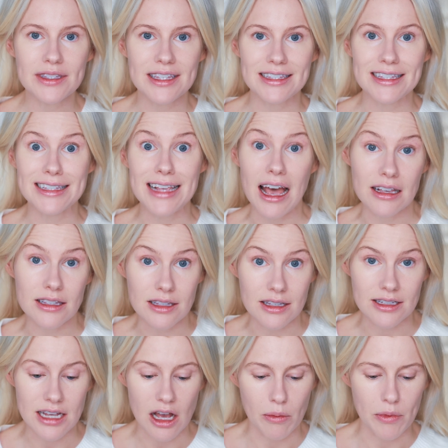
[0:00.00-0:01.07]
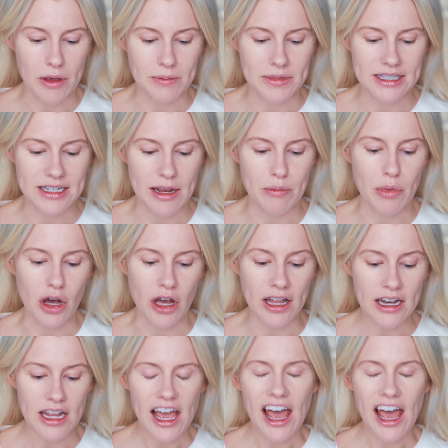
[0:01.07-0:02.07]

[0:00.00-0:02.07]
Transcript: This is excellent to help them stay put.